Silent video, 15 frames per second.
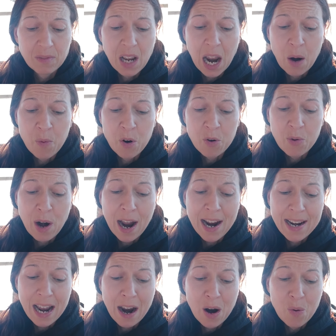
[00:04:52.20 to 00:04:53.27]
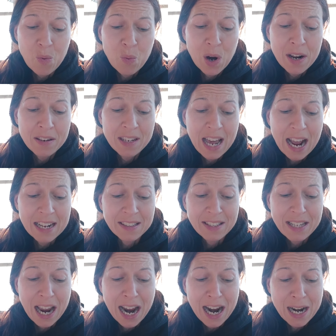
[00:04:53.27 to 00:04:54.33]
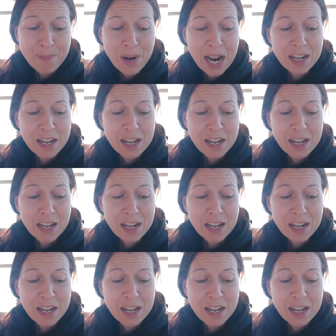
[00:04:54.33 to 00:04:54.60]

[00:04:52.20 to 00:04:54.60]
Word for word: I will cry out one last time